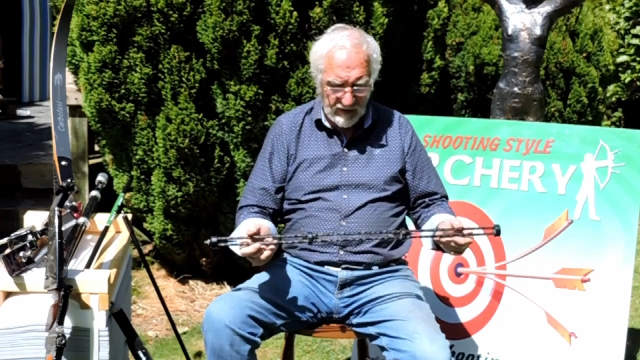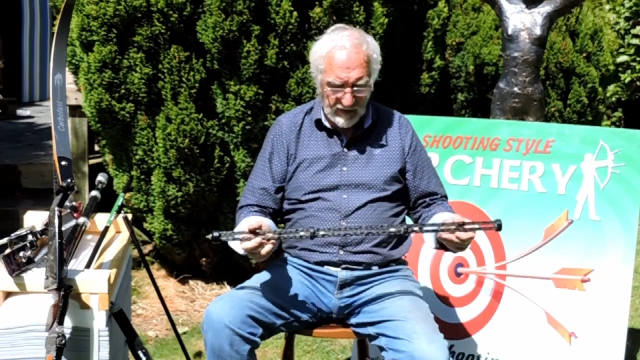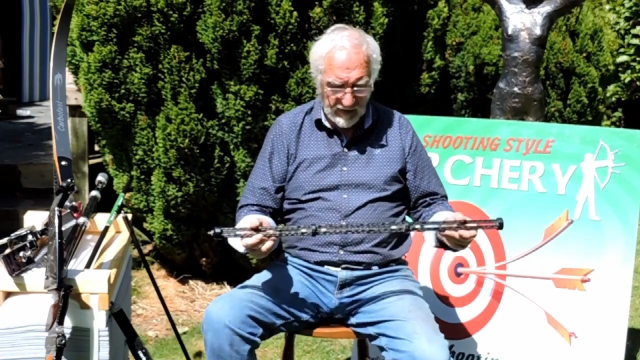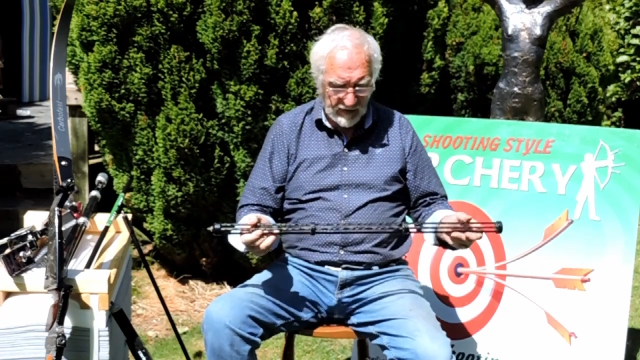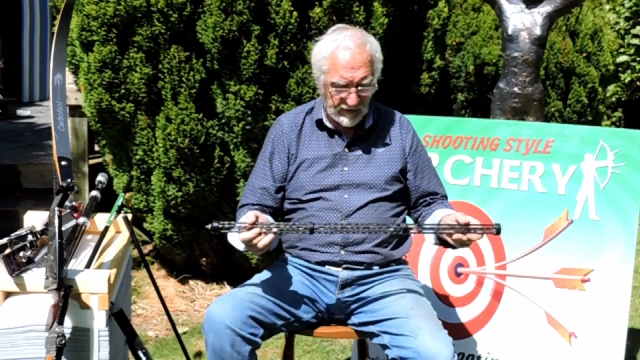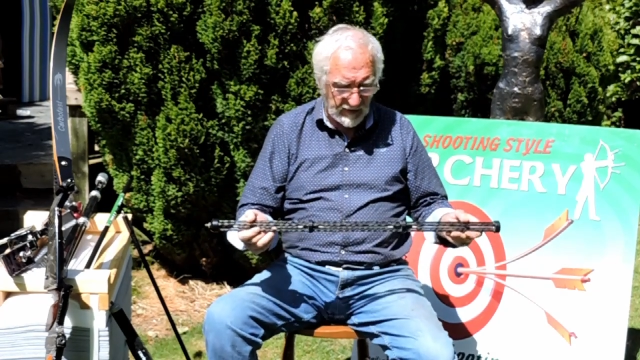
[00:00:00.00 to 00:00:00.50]

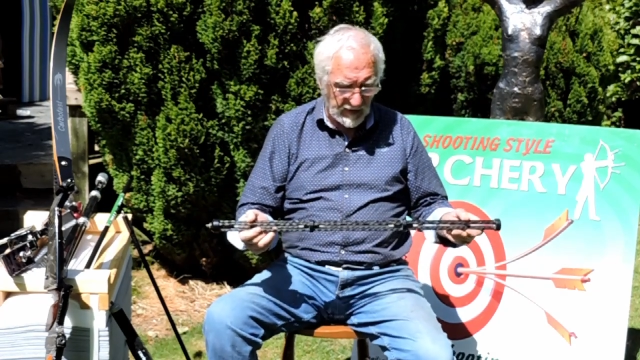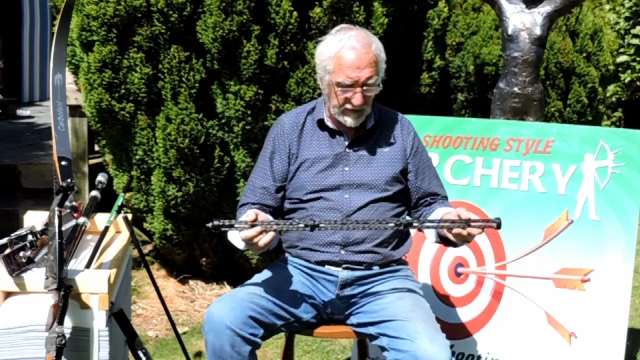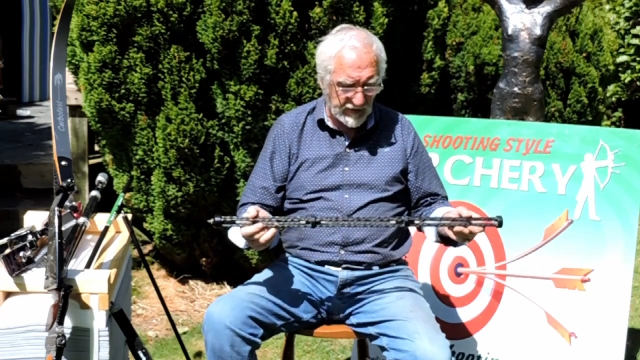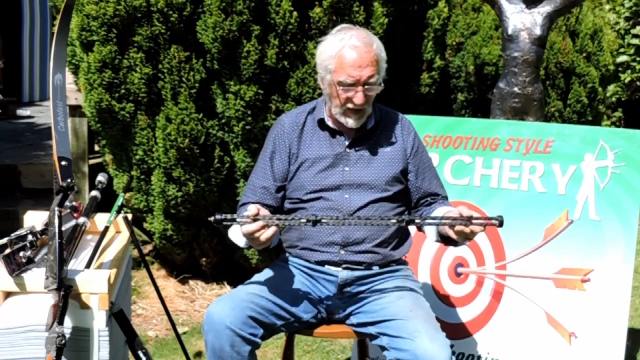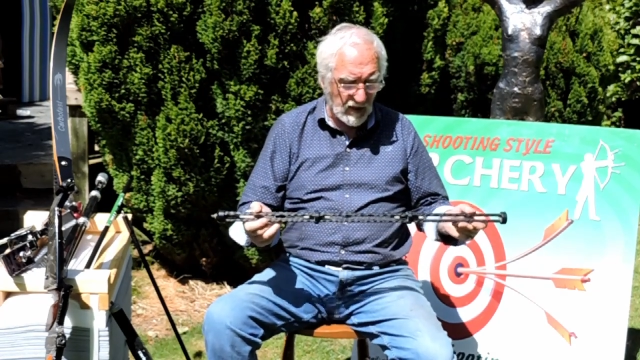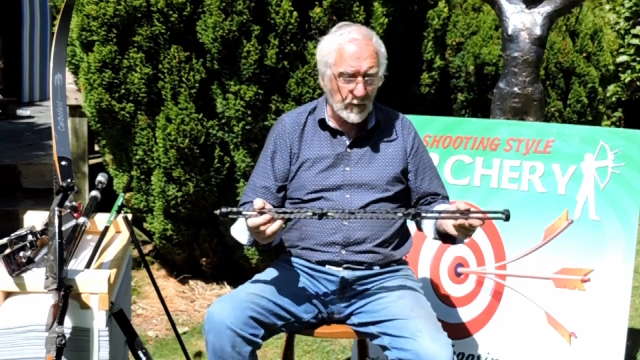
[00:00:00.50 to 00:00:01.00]

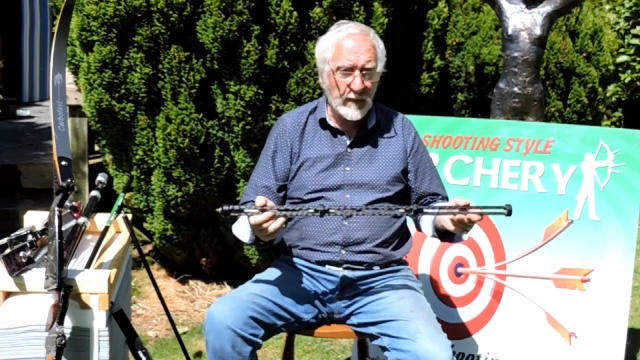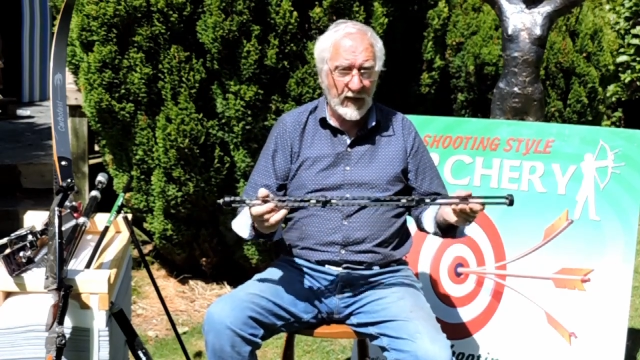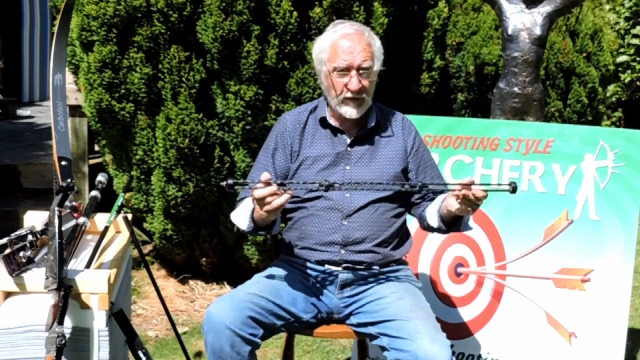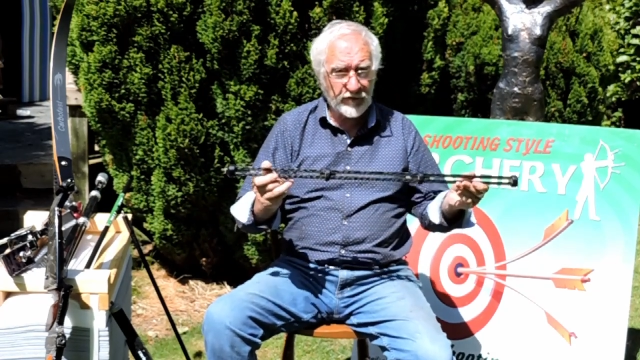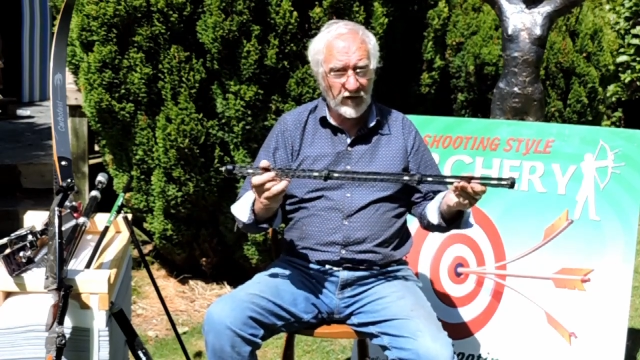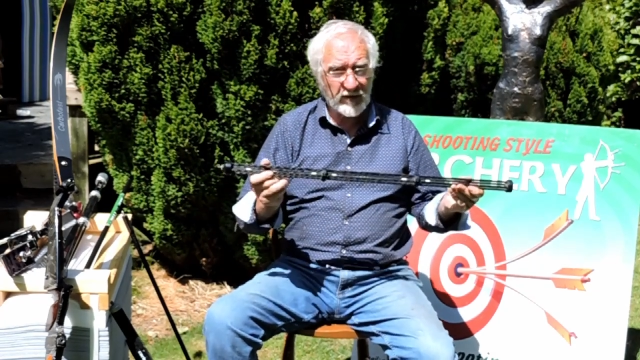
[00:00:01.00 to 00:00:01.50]
and Darrell
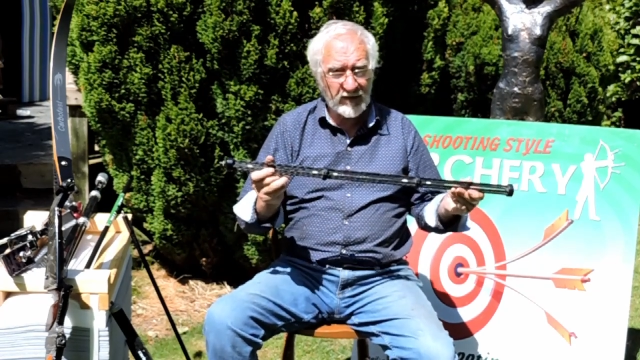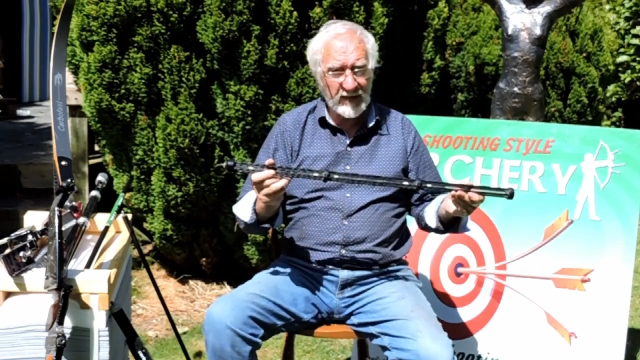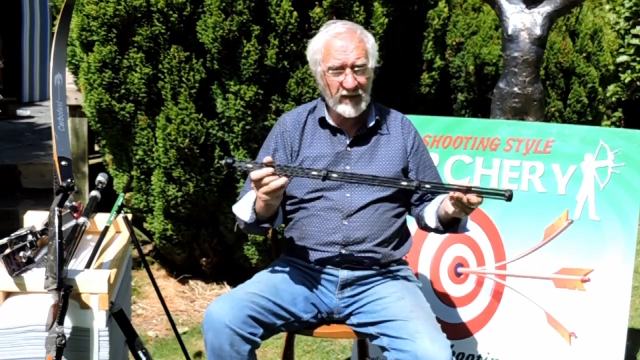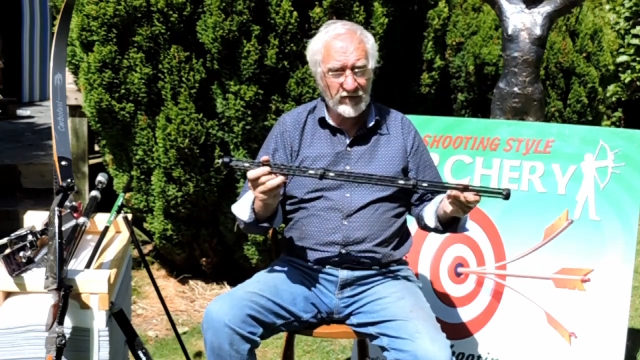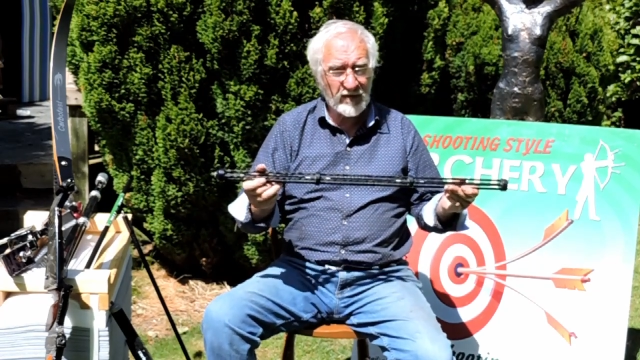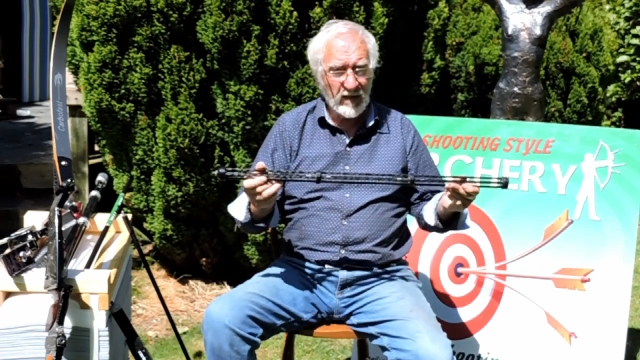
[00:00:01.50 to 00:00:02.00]
Pace shot
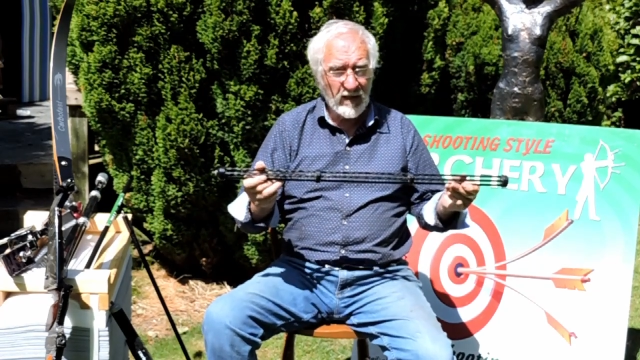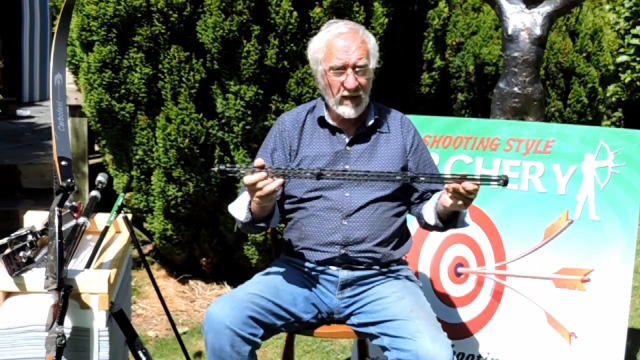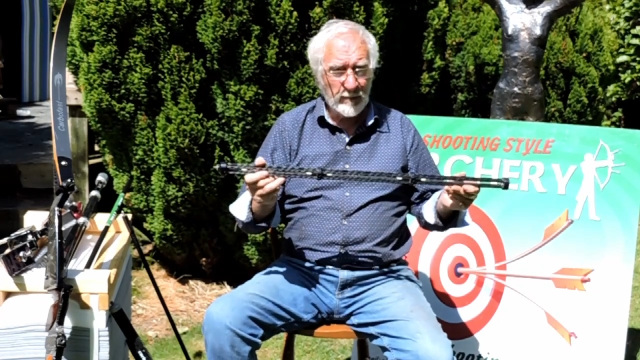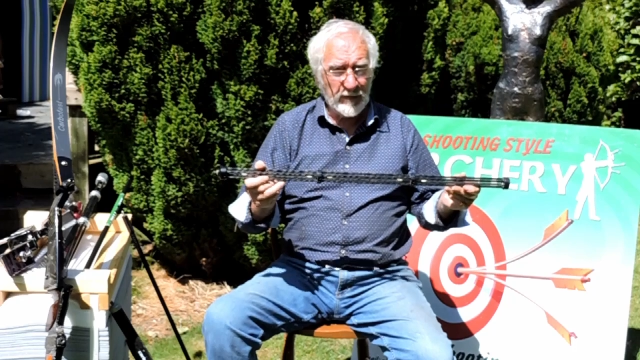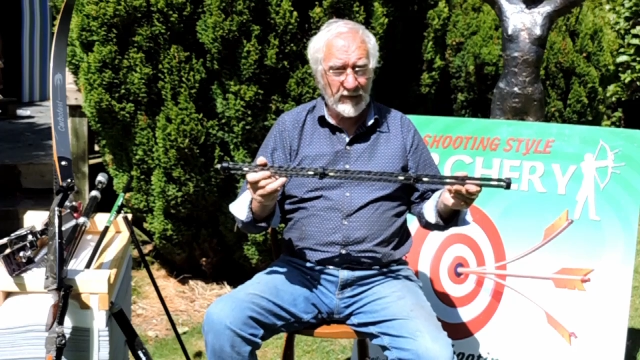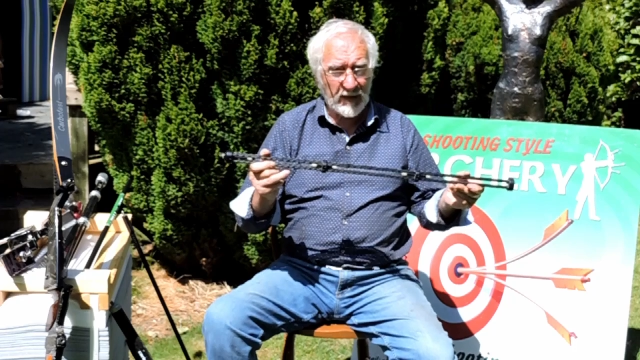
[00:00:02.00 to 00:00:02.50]
these
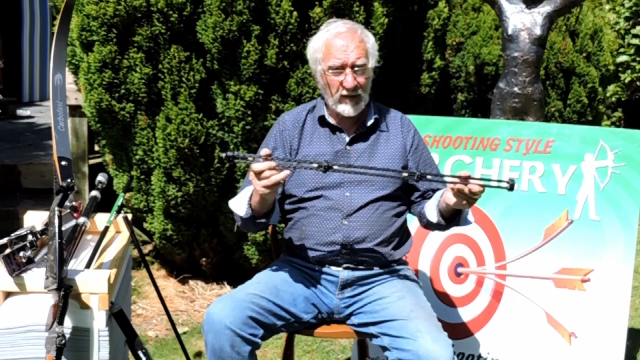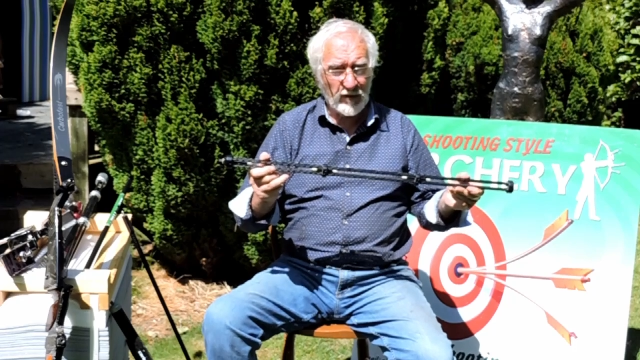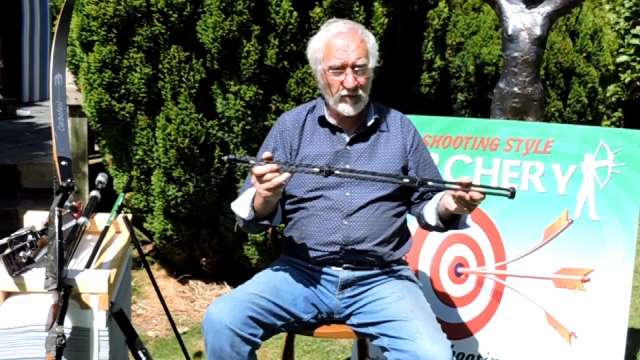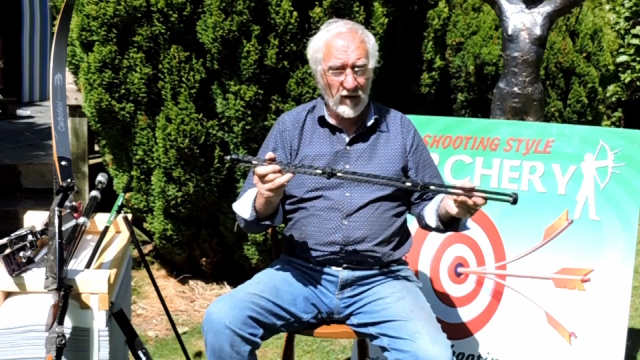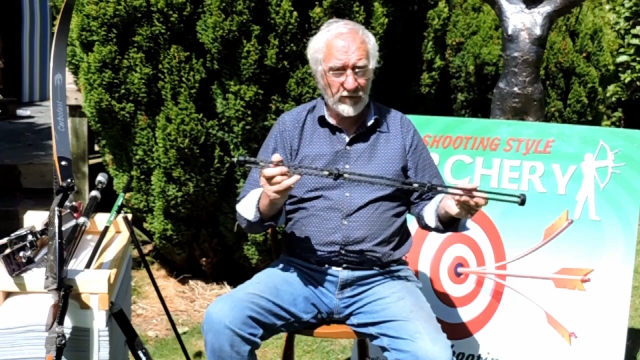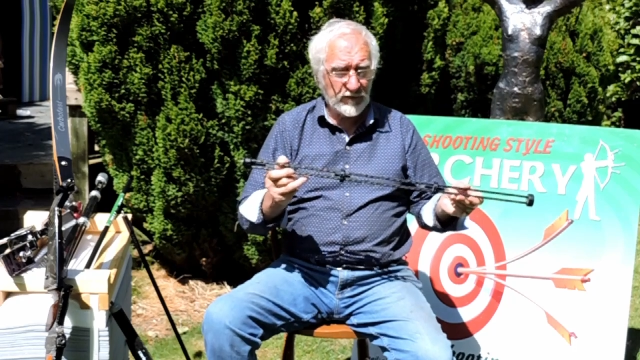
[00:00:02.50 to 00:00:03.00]

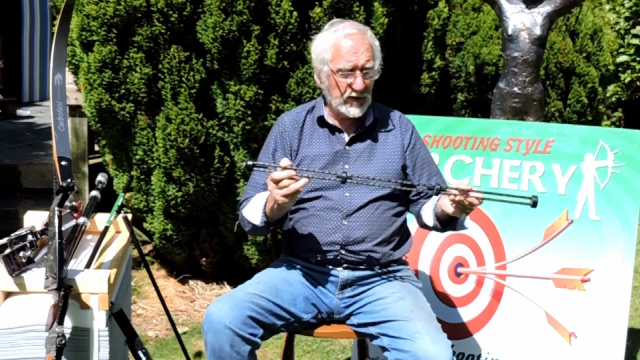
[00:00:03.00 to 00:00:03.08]
particular rods.